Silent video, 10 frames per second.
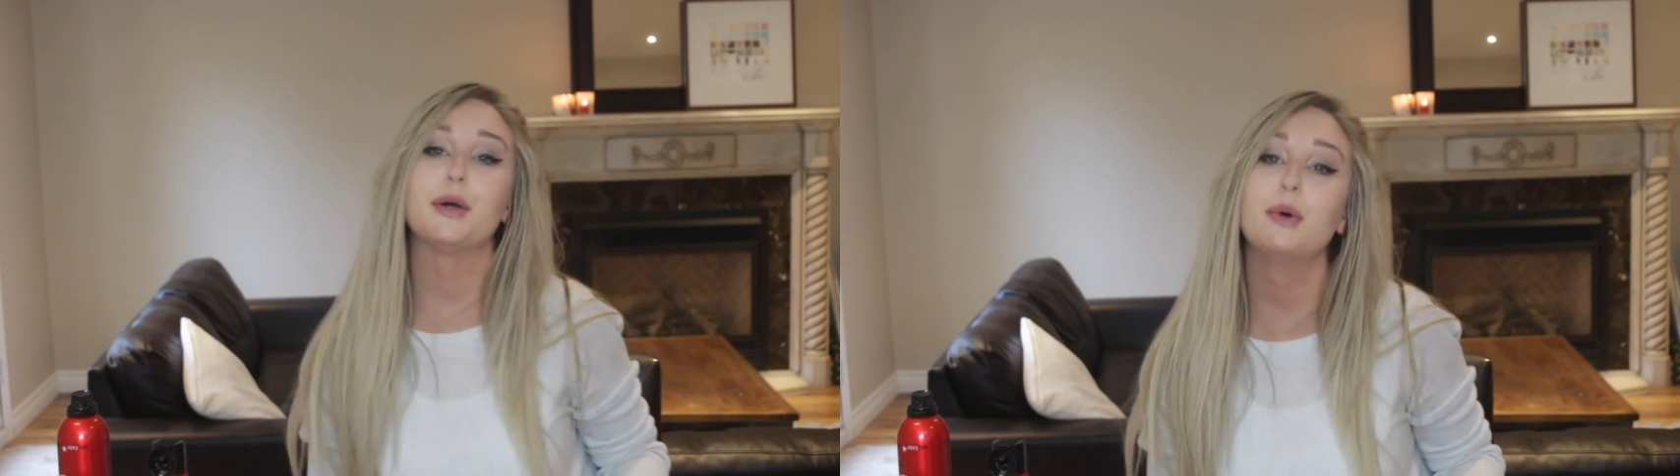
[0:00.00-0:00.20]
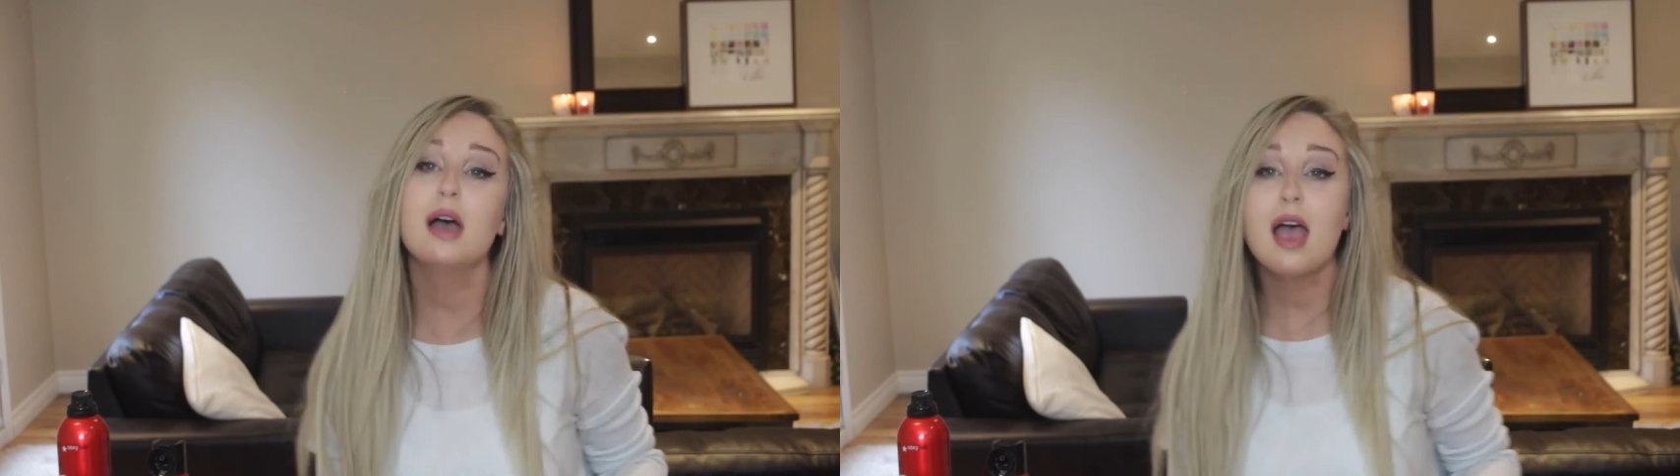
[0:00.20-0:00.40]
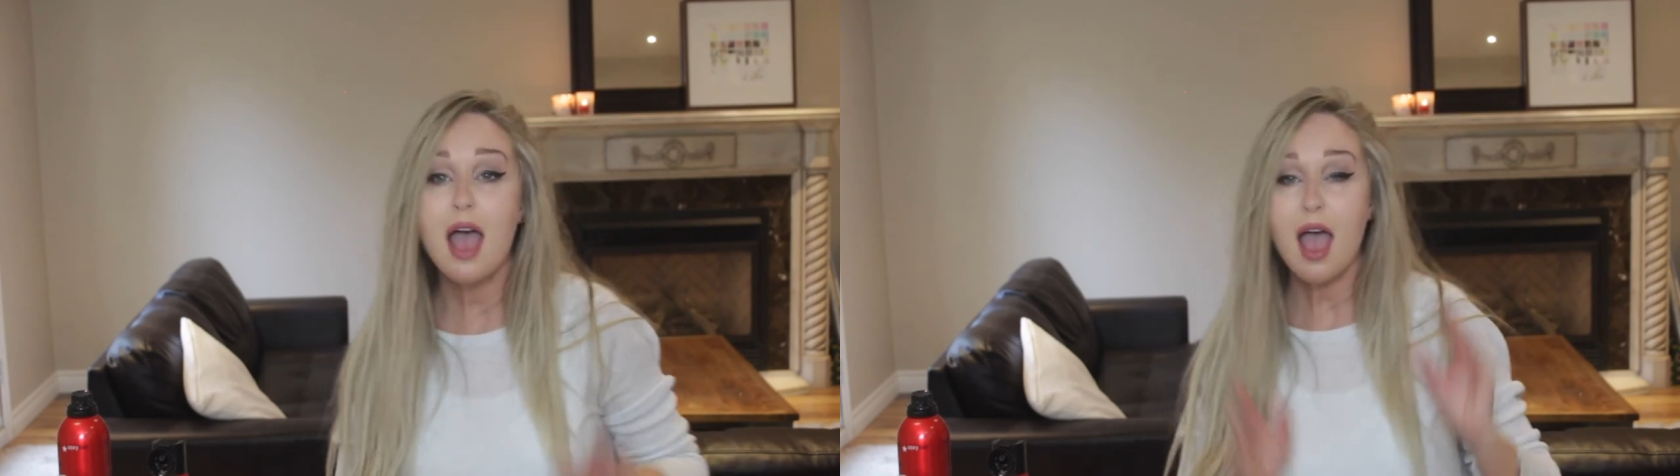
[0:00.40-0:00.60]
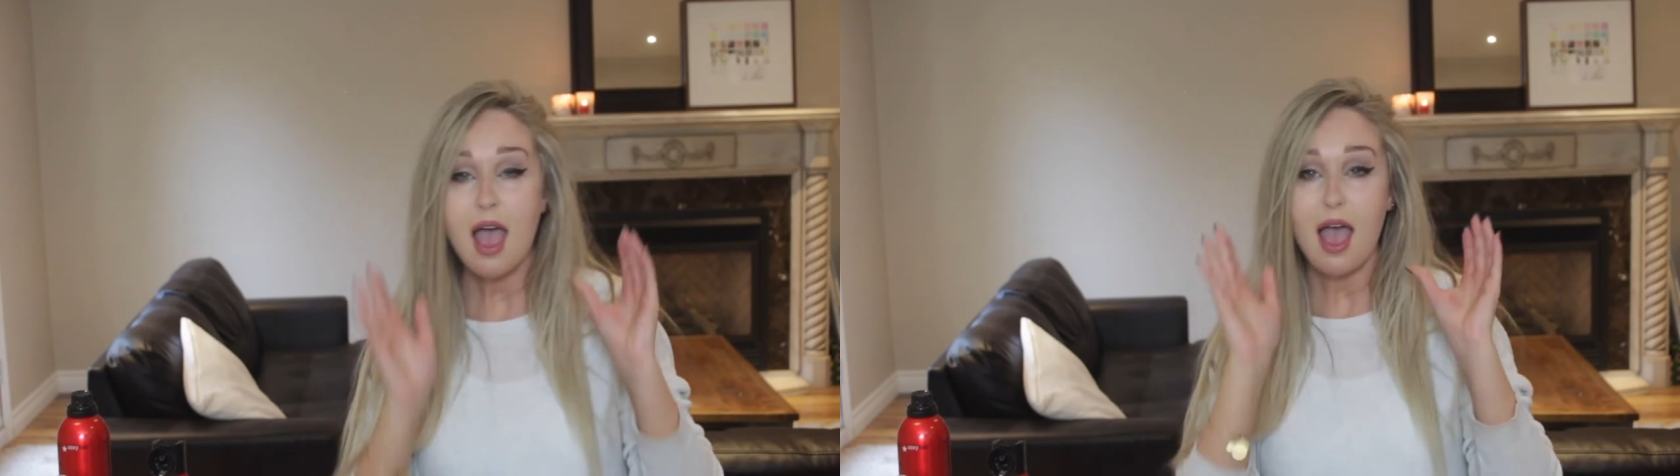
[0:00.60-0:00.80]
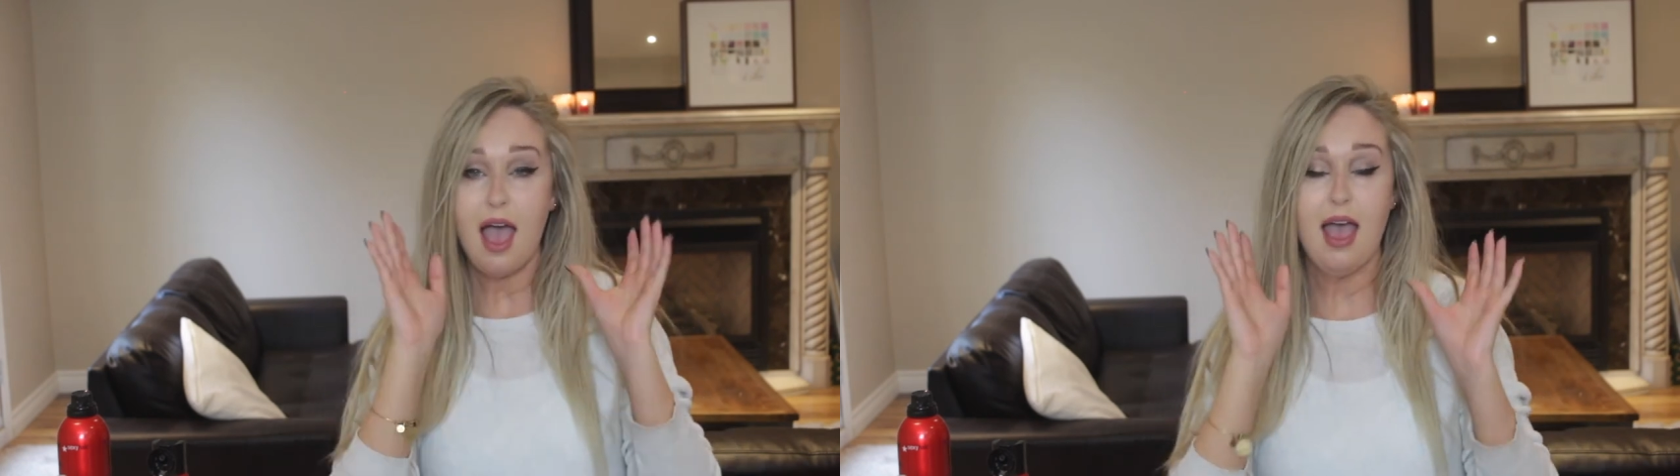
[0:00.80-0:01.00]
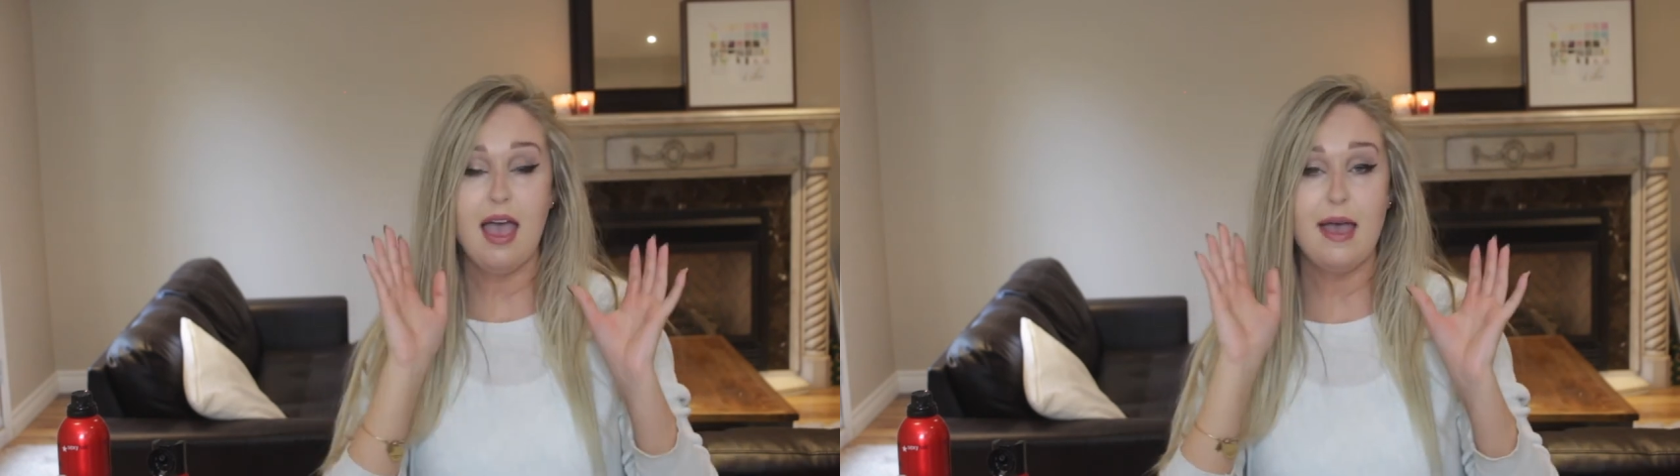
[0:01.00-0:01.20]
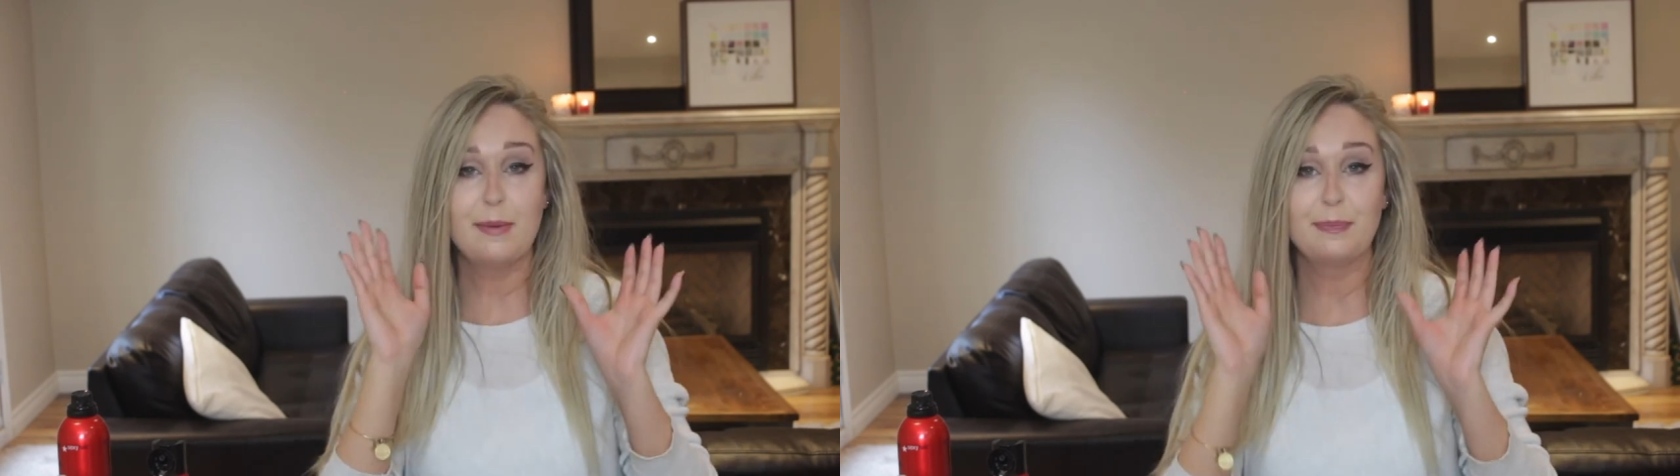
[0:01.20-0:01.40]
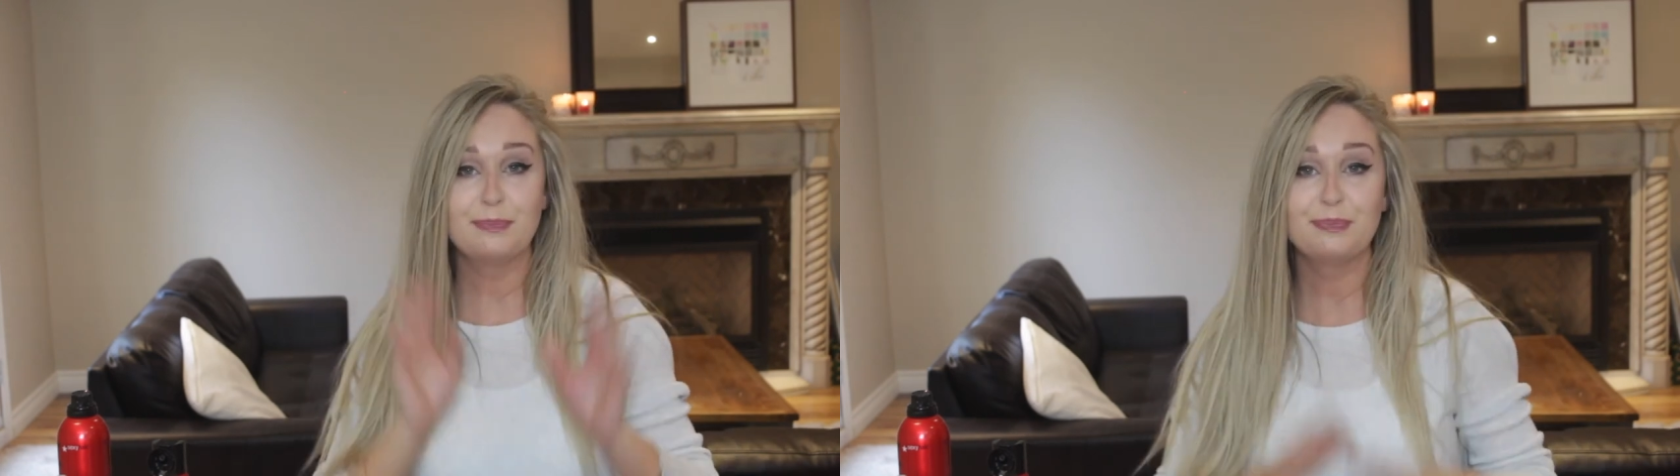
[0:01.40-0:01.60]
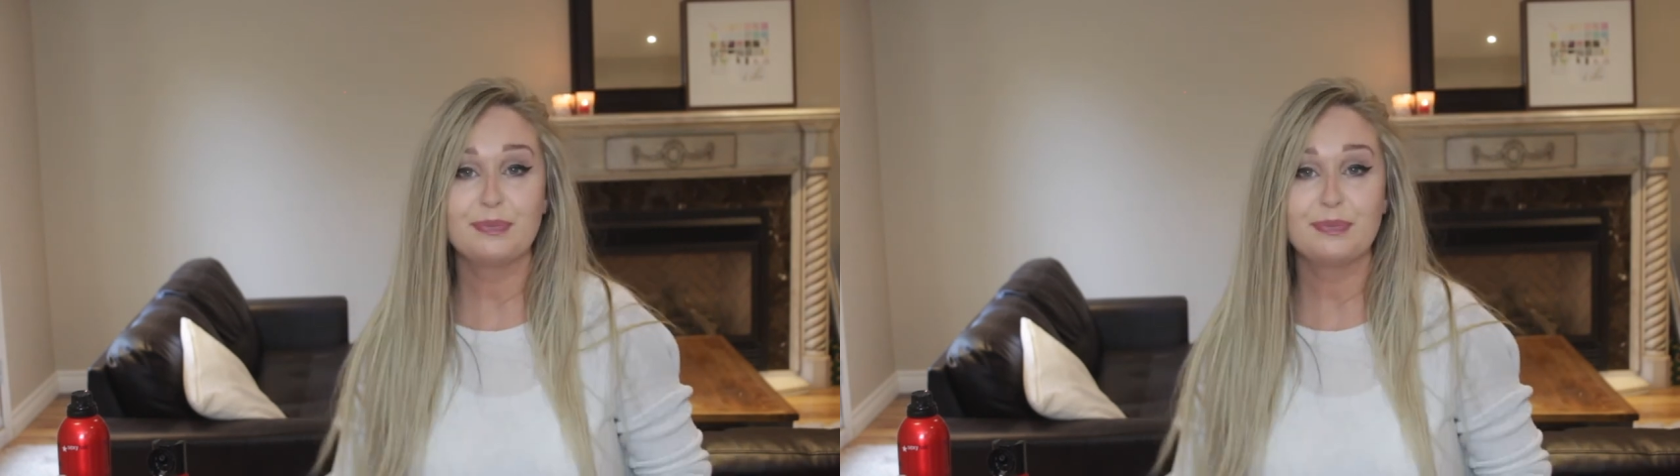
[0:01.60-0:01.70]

so um,